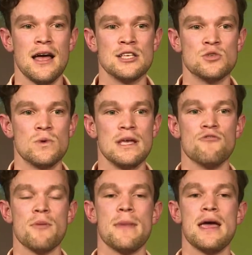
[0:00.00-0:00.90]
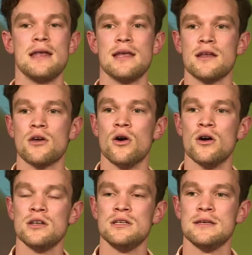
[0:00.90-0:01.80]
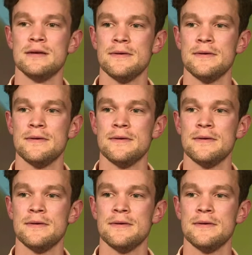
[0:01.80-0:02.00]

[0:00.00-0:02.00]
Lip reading: as we remain in God.